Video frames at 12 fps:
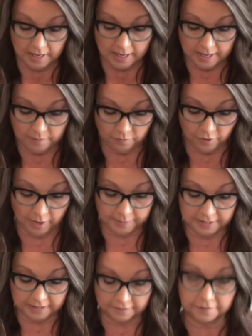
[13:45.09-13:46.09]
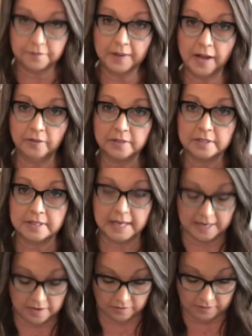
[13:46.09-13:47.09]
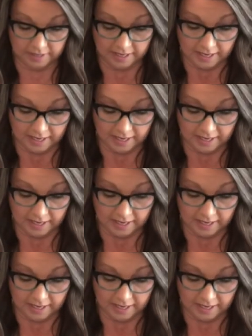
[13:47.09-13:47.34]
I'm rubbing the felt down,